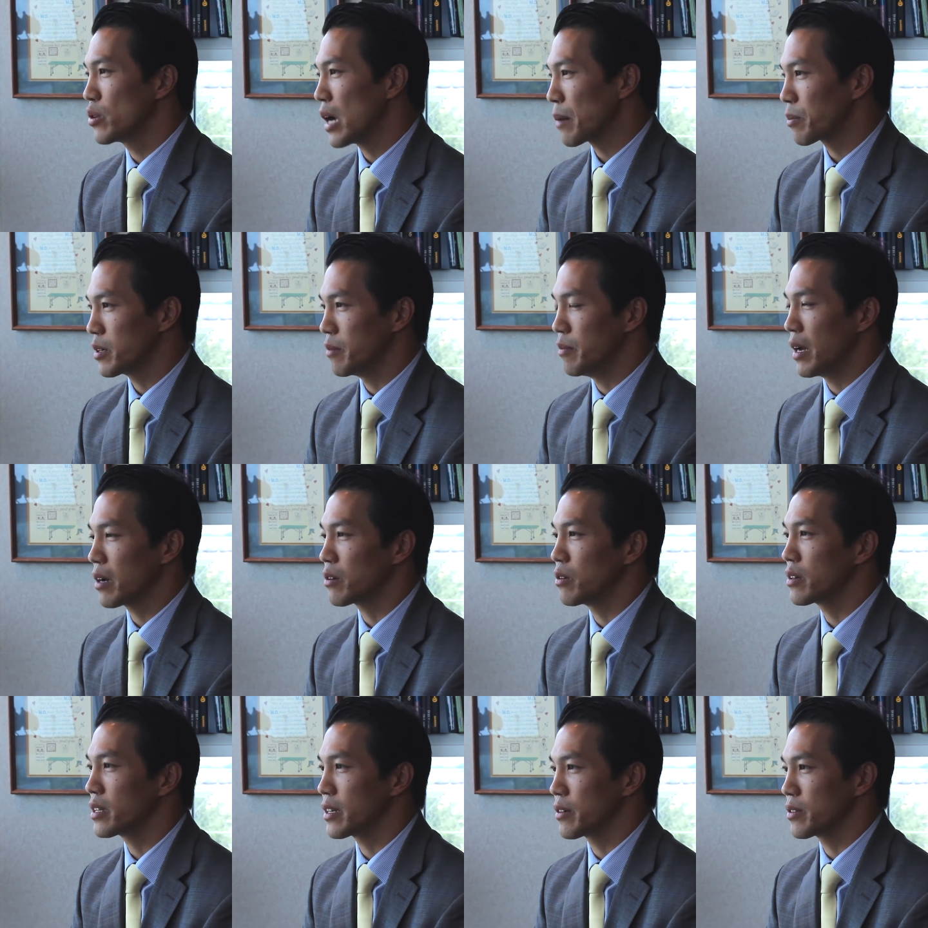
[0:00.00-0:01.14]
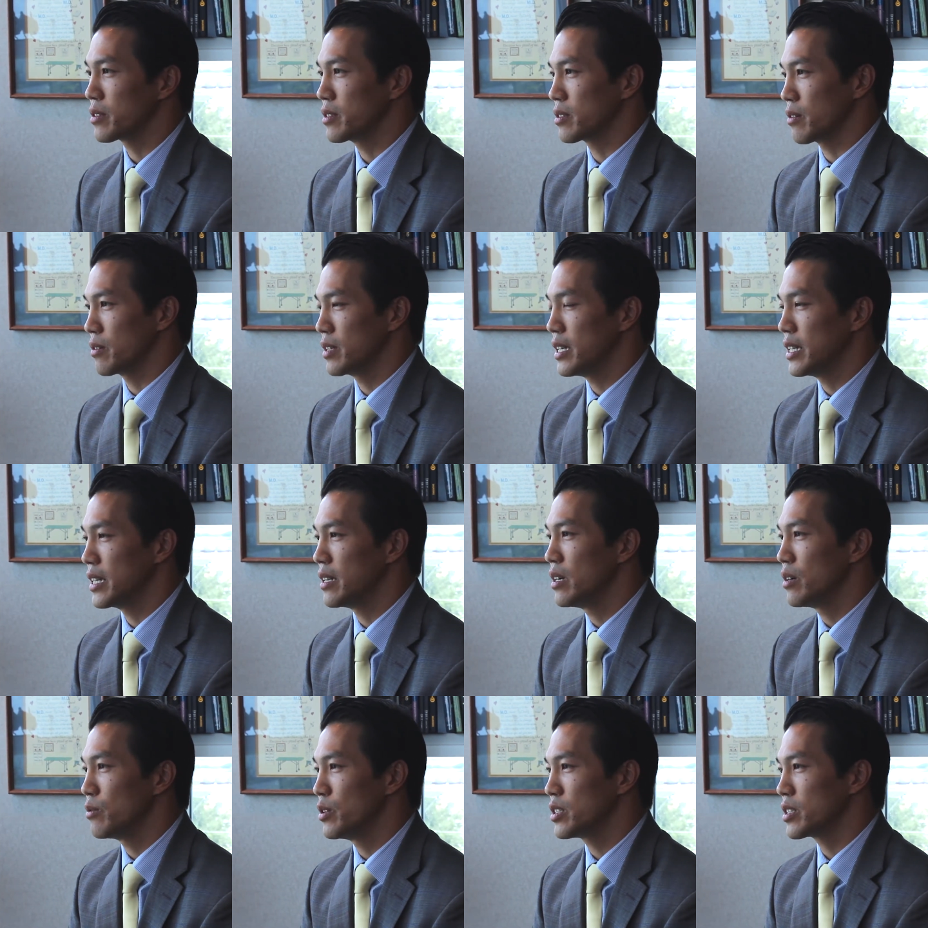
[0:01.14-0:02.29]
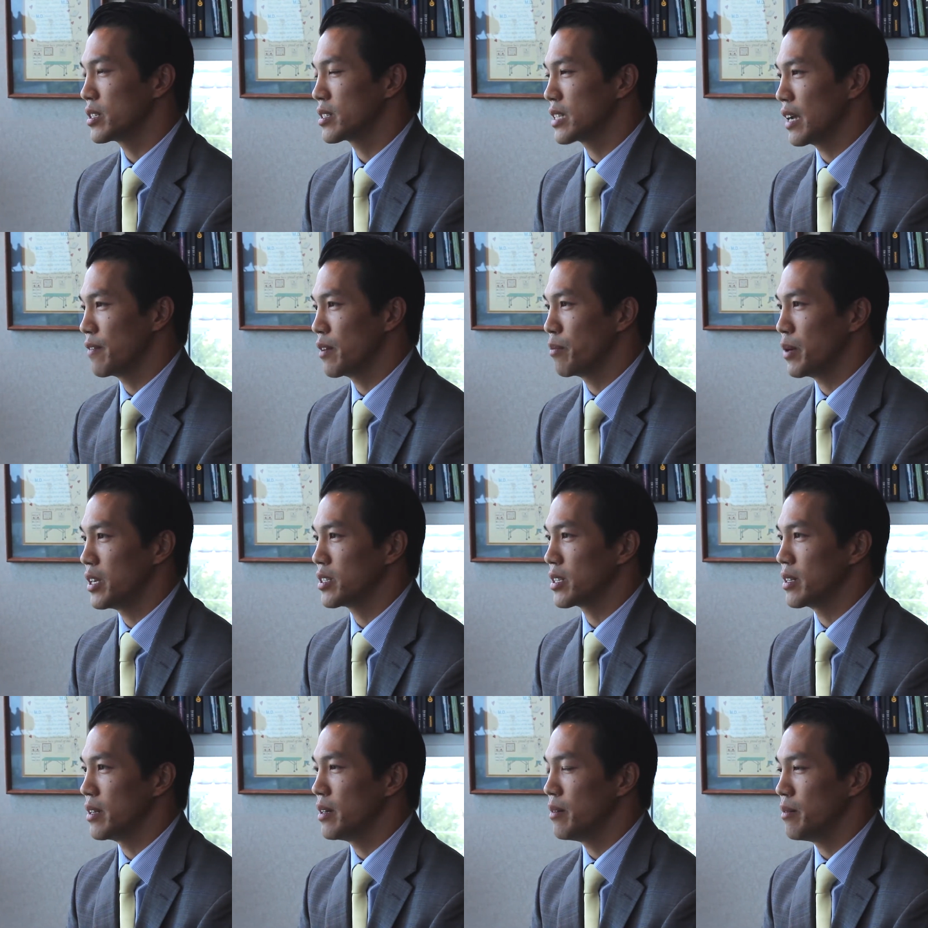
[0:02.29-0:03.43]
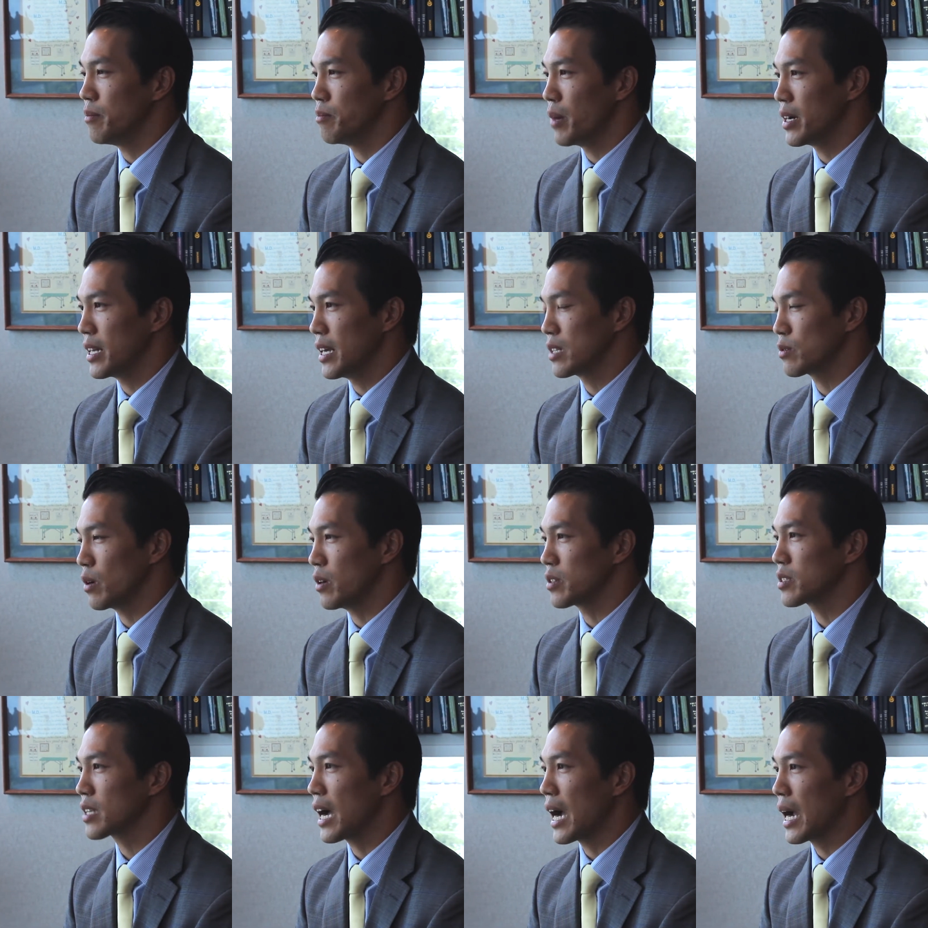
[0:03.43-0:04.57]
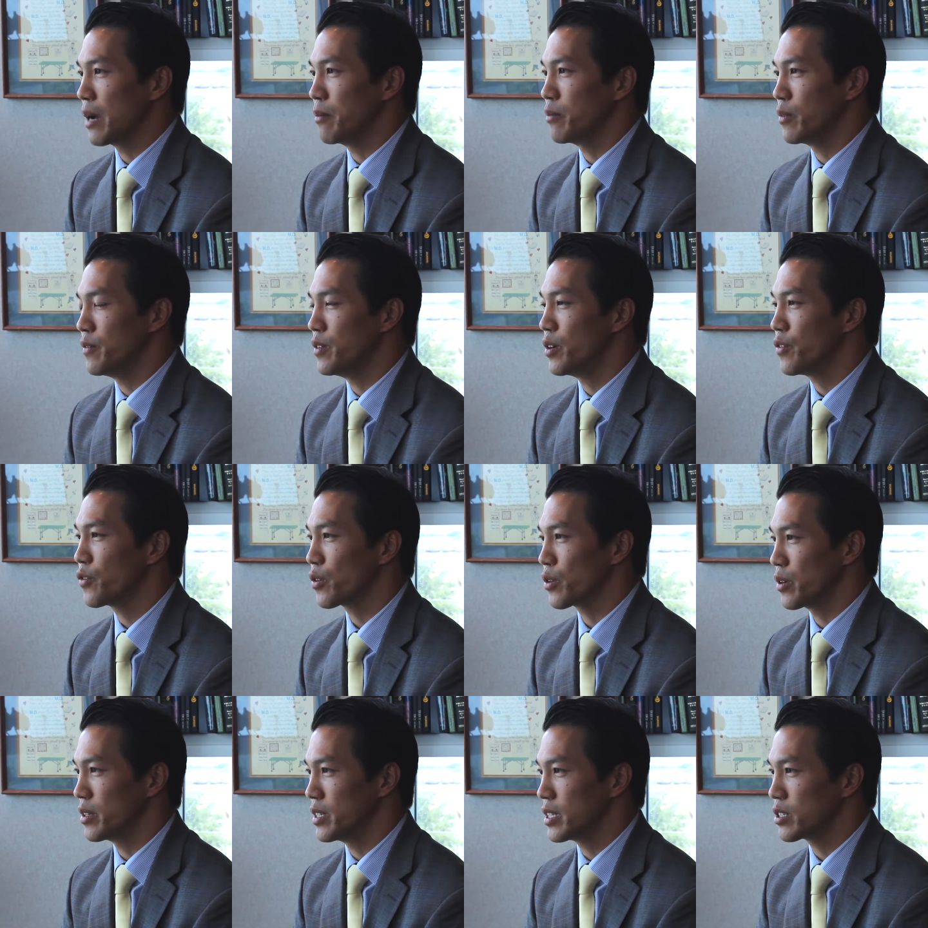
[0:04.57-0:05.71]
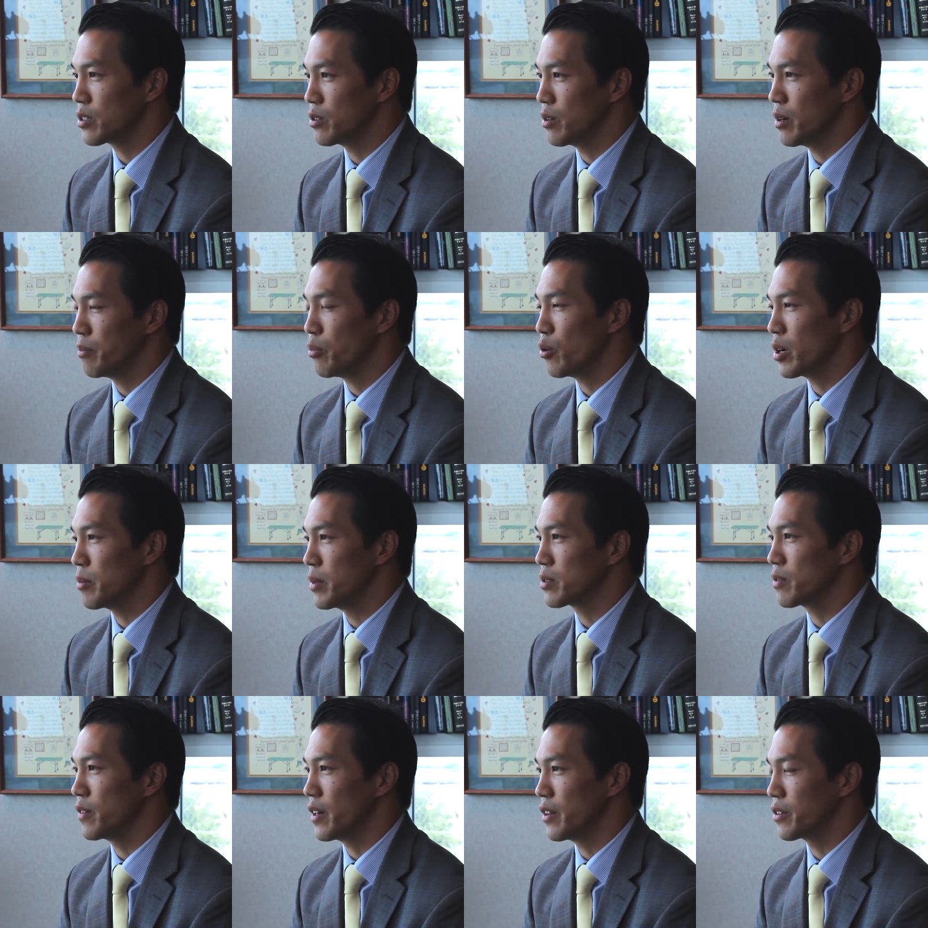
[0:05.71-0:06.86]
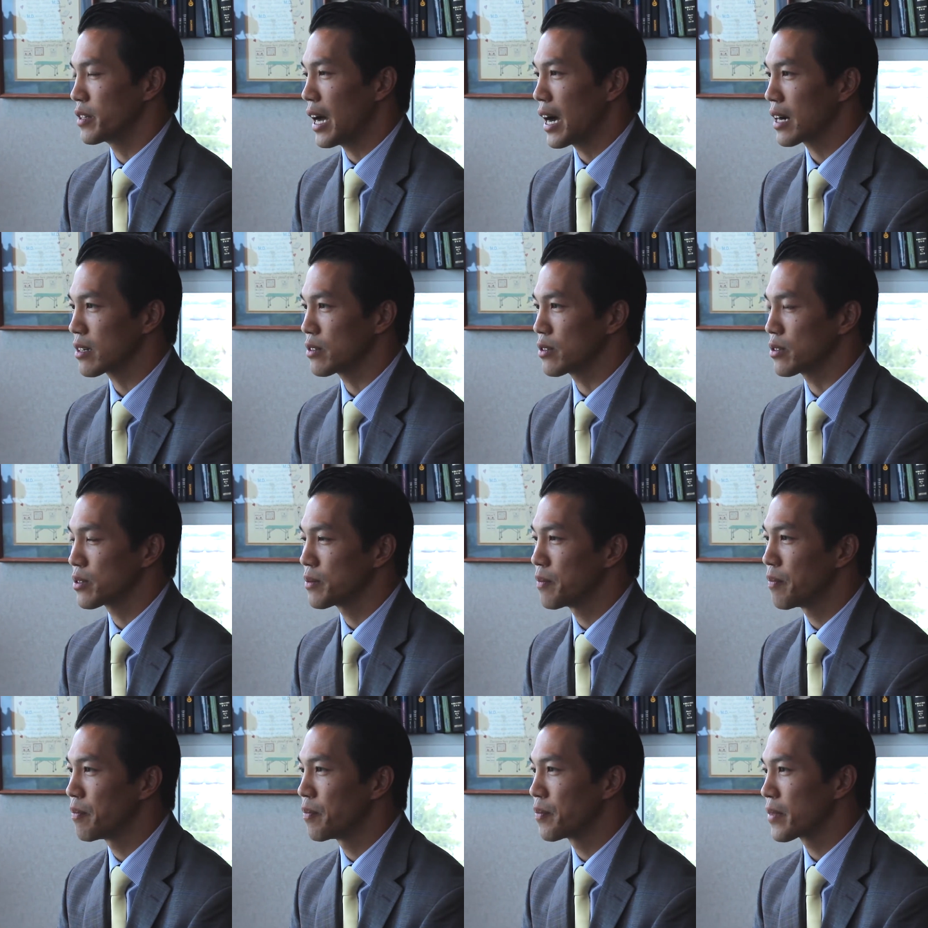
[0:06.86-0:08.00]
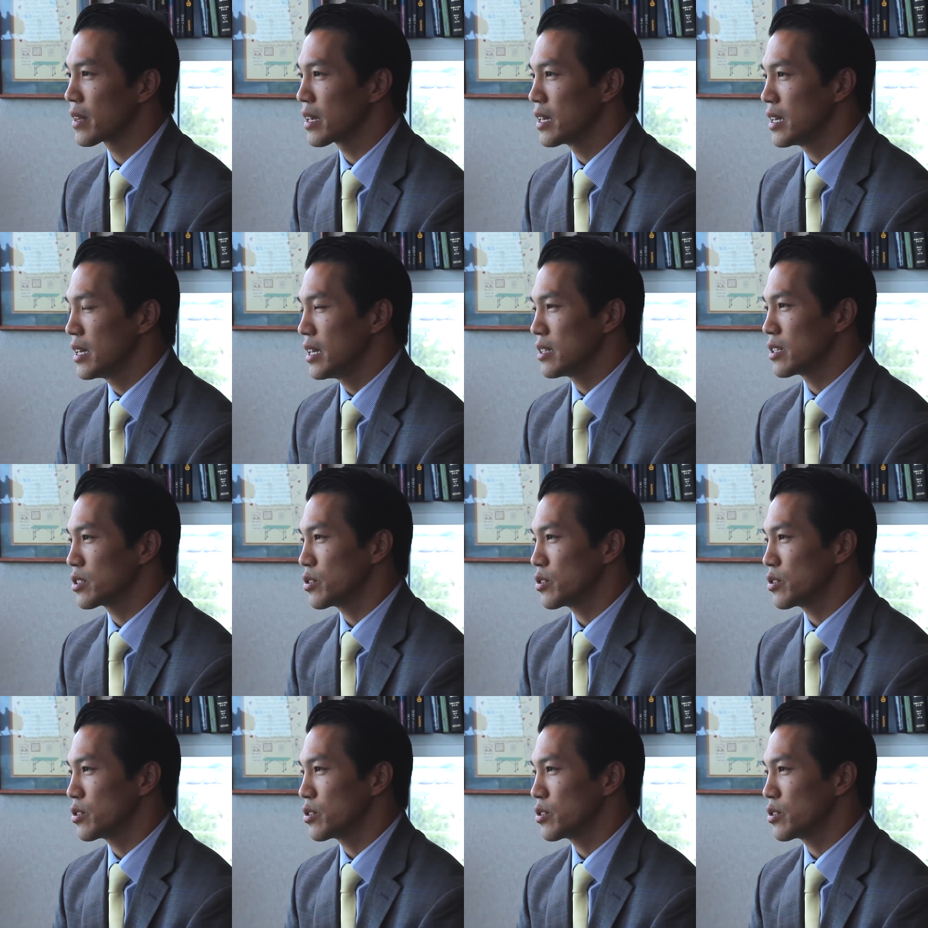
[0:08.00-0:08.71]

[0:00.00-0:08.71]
preoperative medical clearances are needed, which can save the patient money as well as time with no further additional appointments with other doctors. The